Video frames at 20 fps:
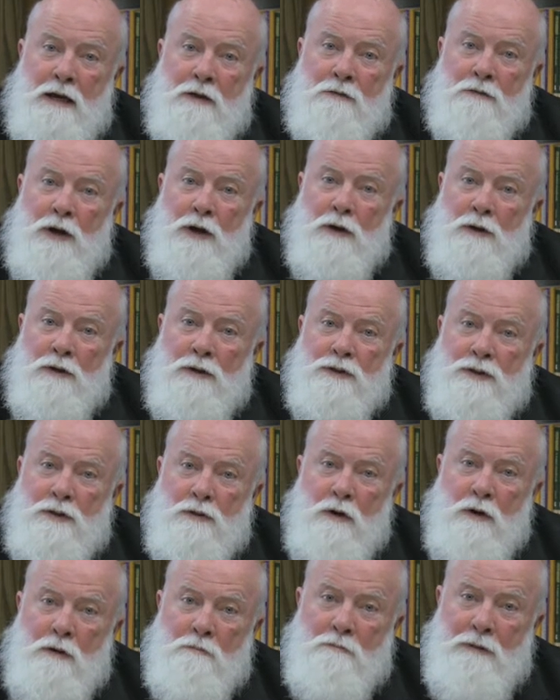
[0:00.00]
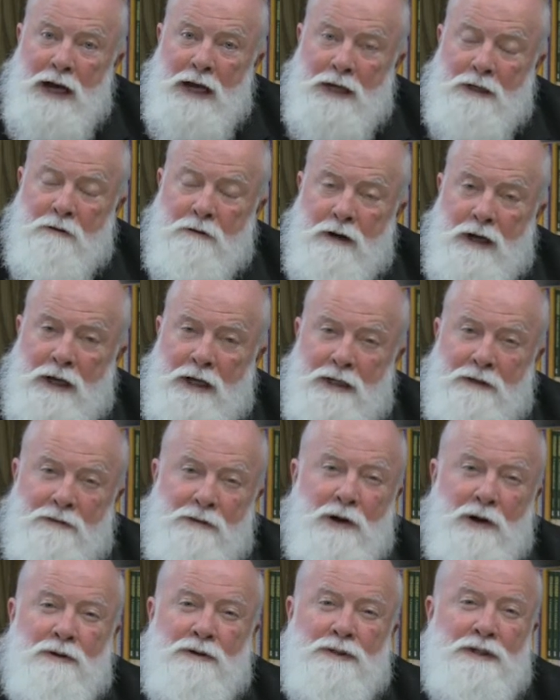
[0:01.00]
those who are migrating,
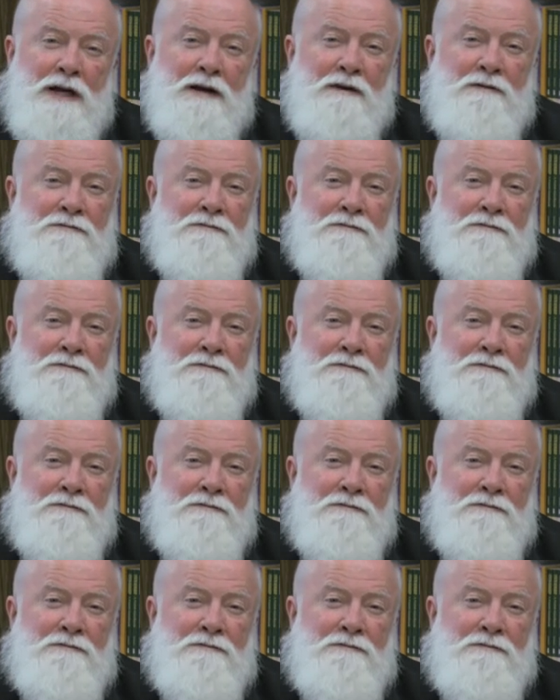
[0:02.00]
those that are